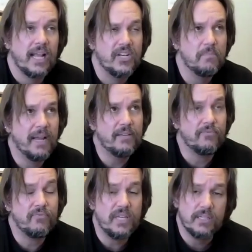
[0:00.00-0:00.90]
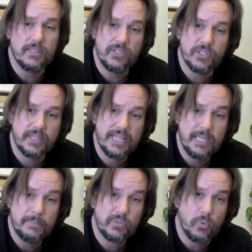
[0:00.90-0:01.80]
And you might feel as your
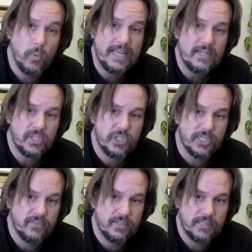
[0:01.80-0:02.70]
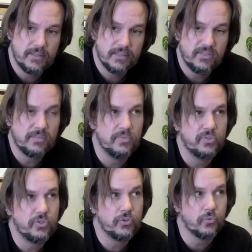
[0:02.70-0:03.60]
hips weight shift that there's some
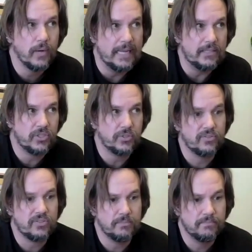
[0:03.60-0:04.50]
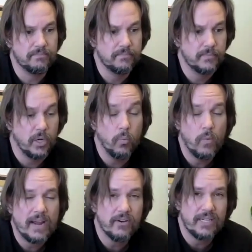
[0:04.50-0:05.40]
stretch or some
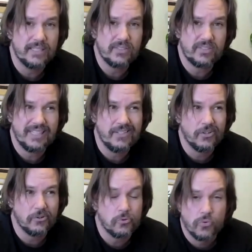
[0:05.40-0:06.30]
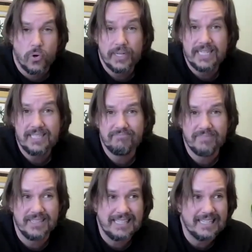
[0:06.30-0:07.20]
awareness in your groin,
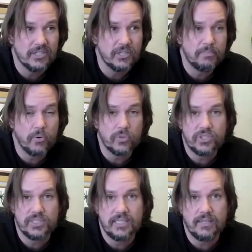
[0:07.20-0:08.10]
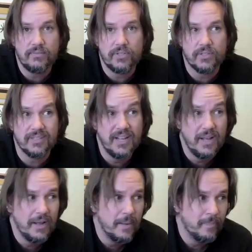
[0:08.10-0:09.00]
in the inner portion of your
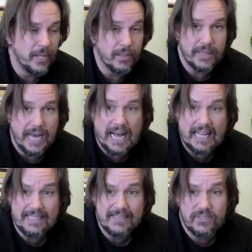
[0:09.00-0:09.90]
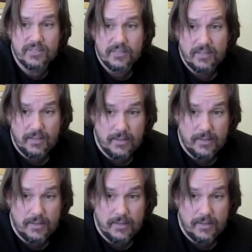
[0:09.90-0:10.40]
thighs.